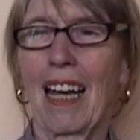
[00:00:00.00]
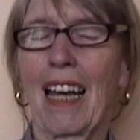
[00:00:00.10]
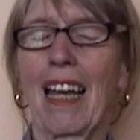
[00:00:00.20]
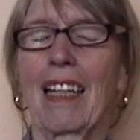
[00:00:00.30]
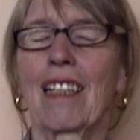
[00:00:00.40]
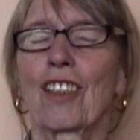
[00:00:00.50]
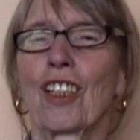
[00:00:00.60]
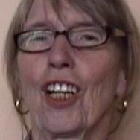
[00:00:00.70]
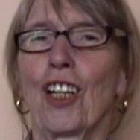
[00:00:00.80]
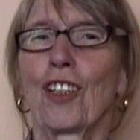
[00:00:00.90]
And
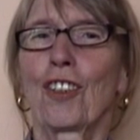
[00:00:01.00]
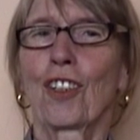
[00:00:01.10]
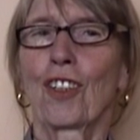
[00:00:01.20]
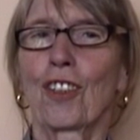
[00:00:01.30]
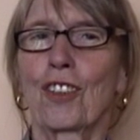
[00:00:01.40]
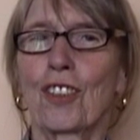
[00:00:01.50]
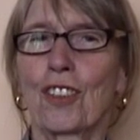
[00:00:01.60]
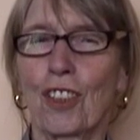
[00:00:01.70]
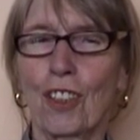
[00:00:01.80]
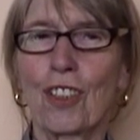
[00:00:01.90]
the
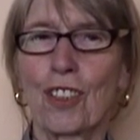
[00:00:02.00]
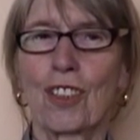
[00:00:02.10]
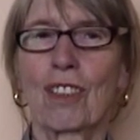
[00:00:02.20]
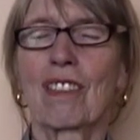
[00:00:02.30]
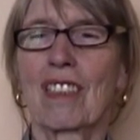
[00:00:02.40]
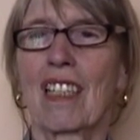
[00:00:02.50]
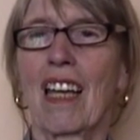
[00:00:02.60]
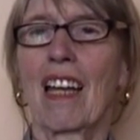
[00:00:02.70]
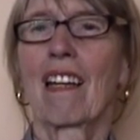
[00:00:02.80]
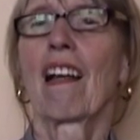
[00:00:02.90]
surgeon
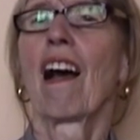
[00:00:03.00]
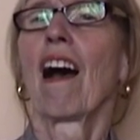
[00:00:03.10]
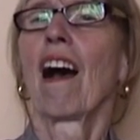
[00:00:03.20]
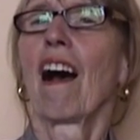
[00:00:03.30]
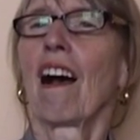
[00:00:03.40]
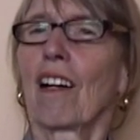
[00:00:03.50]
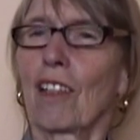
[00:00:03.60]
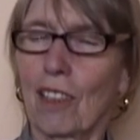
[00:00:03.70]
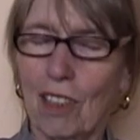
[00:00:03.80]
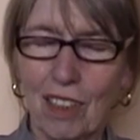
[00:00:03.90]
said,
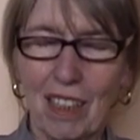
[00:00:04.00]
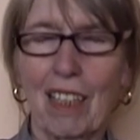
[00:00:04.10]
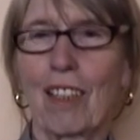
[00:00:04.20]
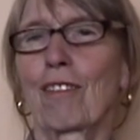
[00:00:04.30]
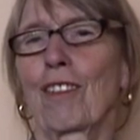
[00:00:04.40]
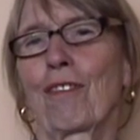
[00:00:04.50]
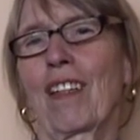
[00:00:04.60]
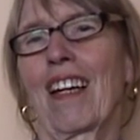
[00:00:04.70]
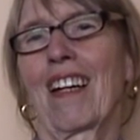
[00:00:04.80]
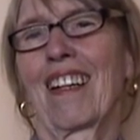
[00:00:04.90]
"Get out of here."